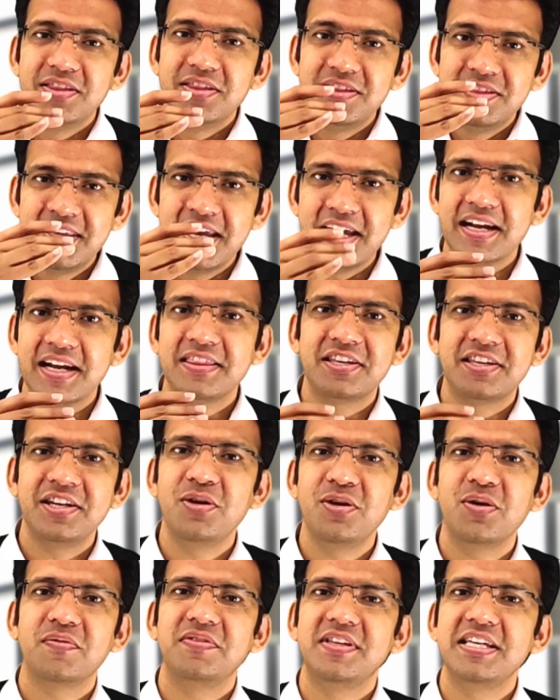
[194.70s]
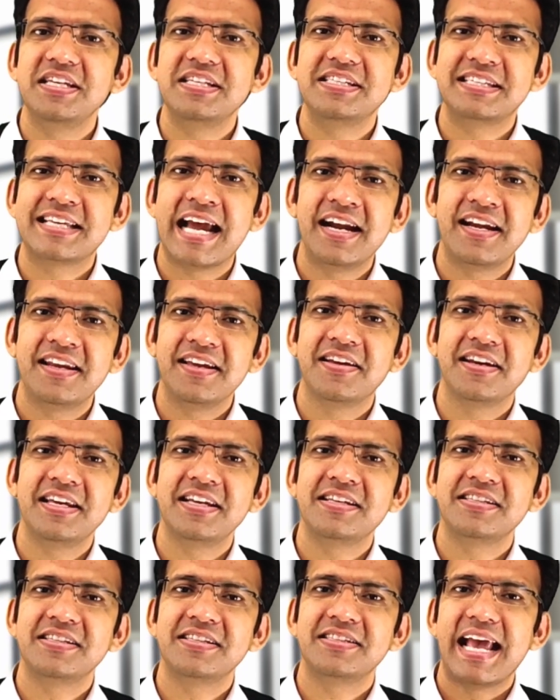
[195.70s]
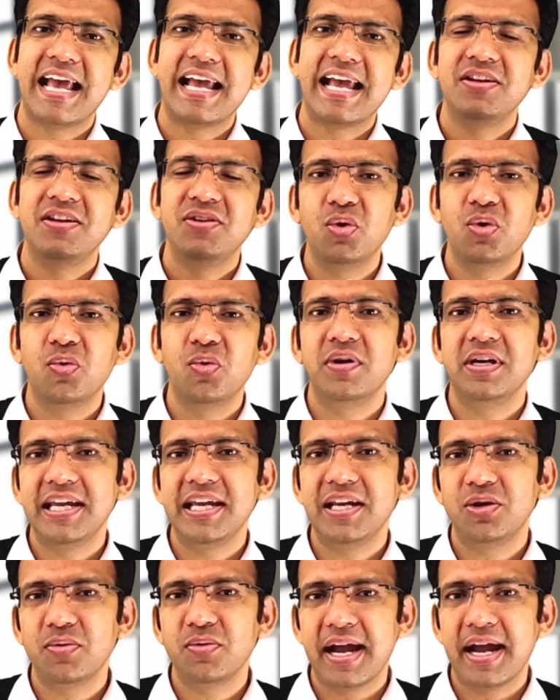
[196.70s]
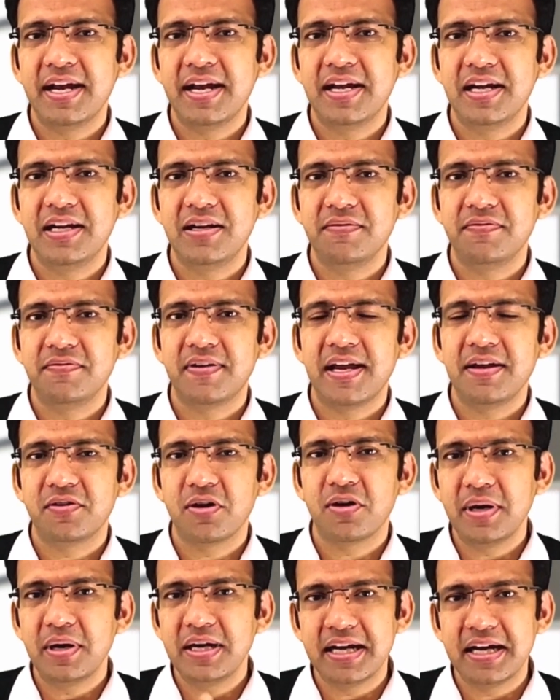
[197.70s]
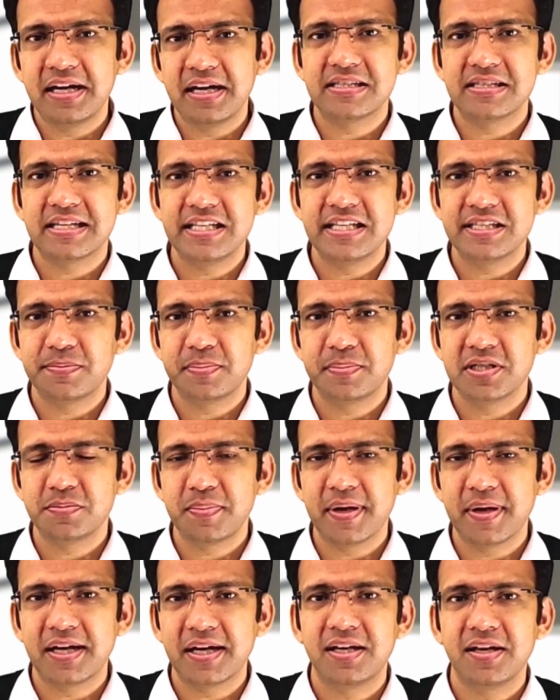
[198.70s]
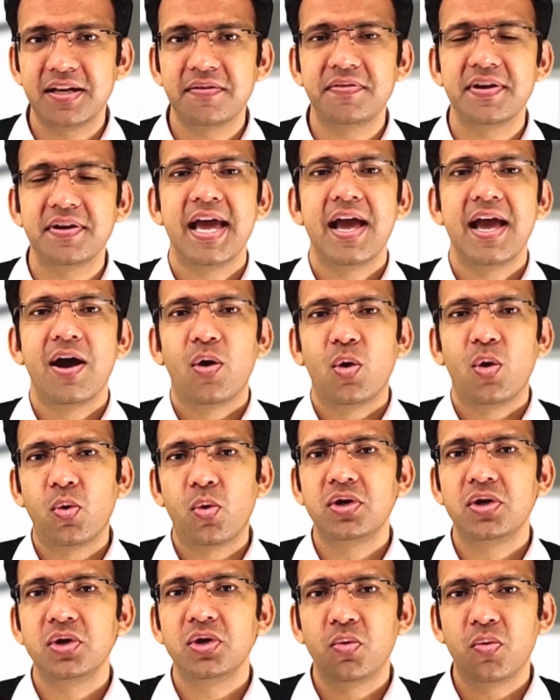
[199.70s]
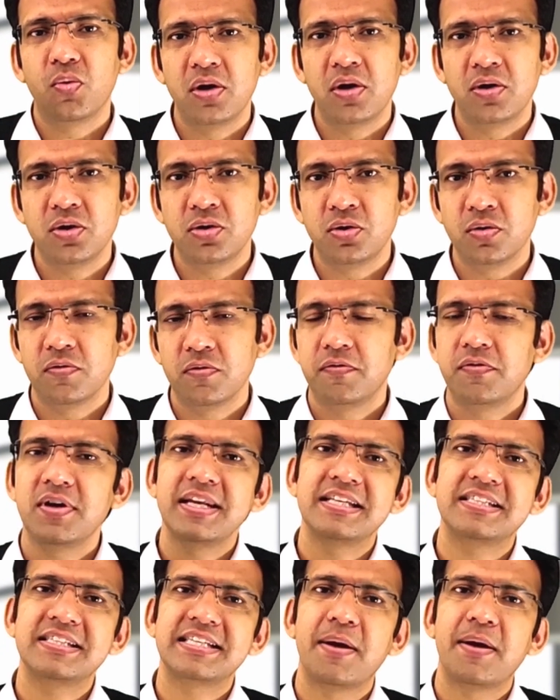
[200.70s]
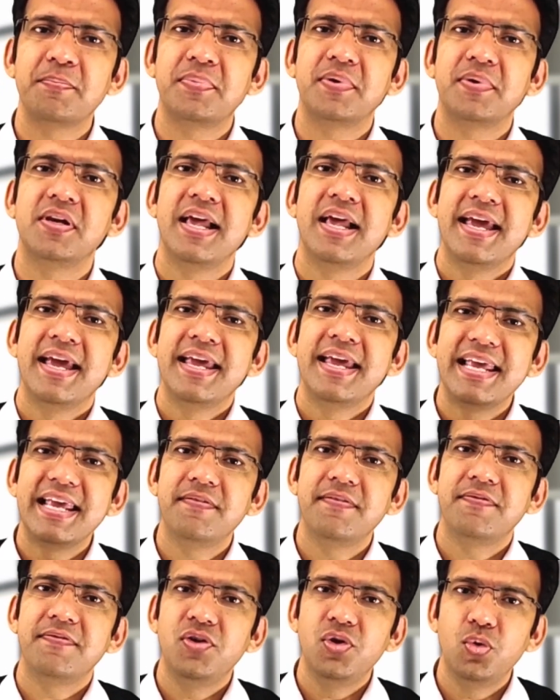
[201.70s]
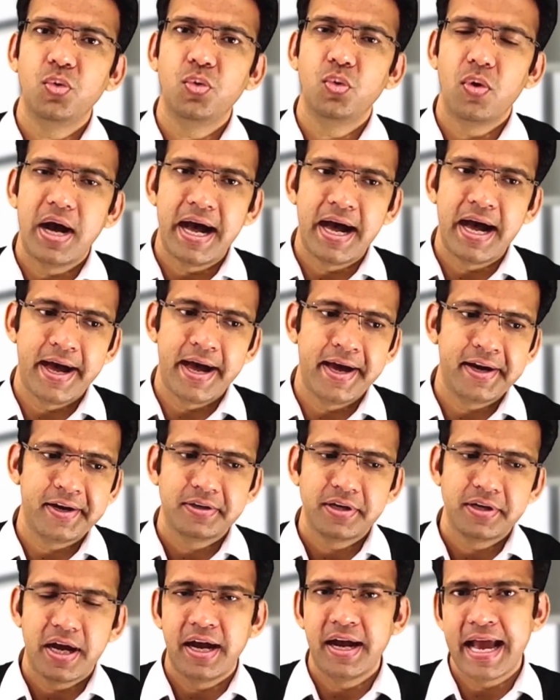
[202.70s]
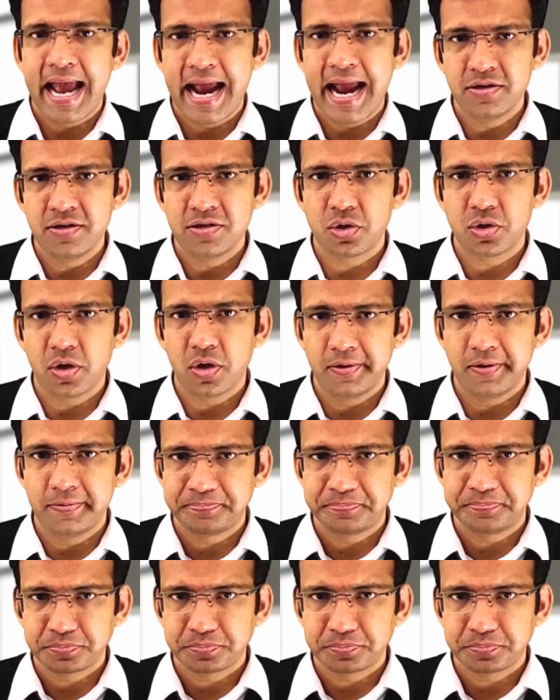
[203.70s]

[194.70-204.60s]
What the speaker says: there are three of these categories and you will need to identify from a data science perspective, what do you want to do? For example, if you are a hands-on